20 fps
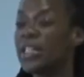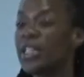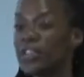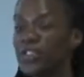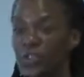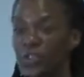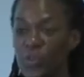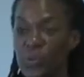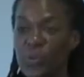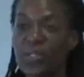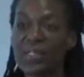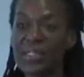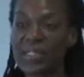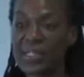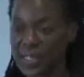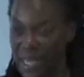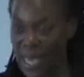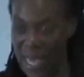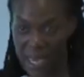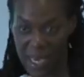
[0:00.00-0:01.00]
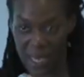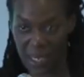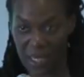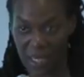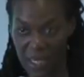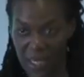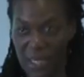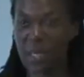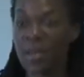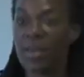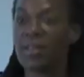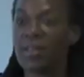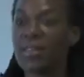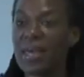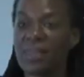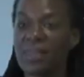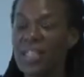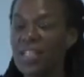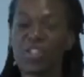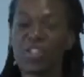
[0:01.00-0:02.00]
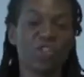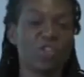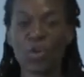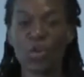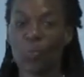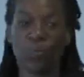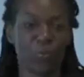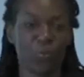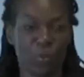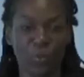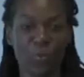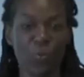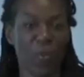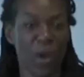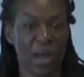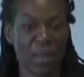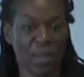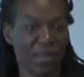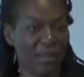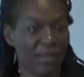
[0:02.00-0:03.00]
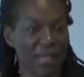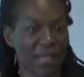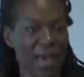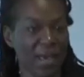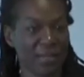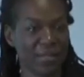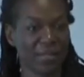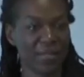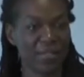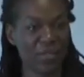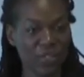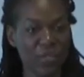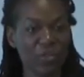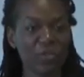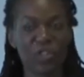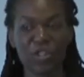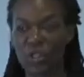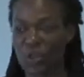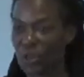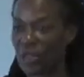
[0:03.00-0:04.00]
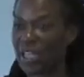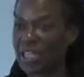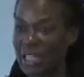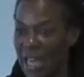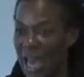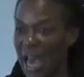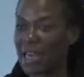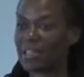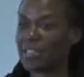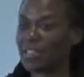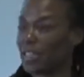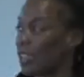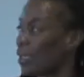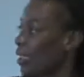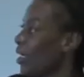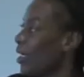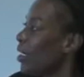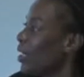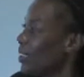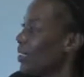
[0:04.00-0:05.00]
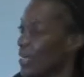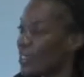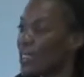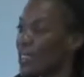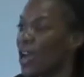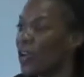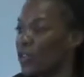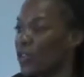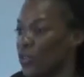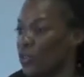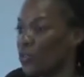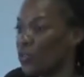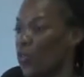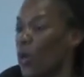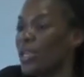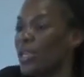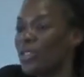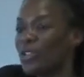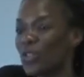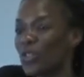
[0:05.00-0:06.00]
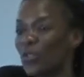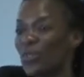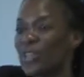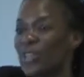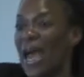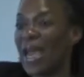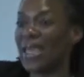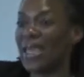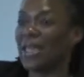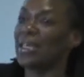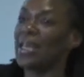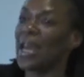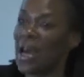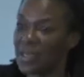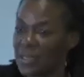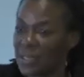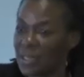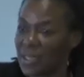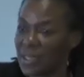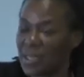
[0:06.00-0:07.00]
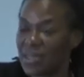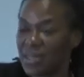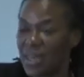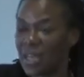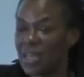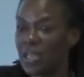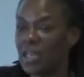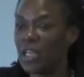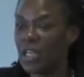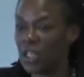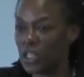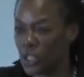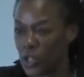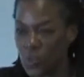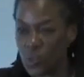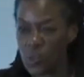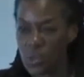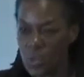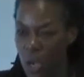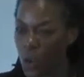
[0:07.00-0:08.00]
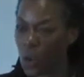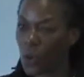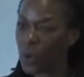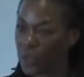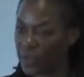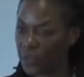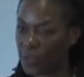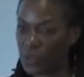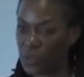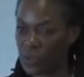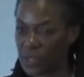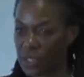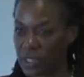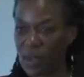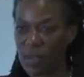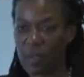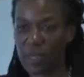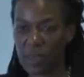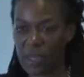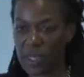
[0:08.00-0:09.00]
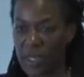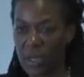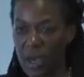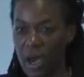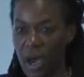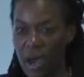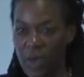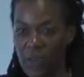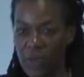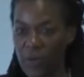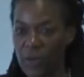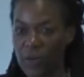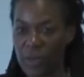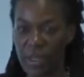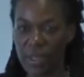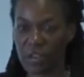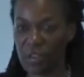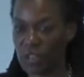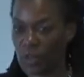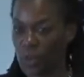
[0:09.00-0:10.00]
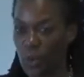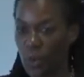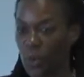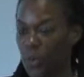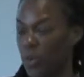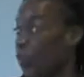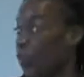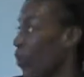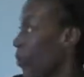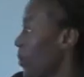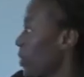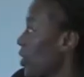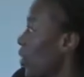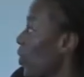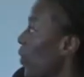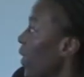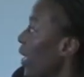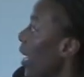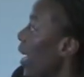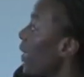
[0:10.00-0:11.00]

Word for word: is students saying that they just don't do well on tests. That's usually your classic, that's how you, one sort of diagnostic that you know that there's something other than just poor performance going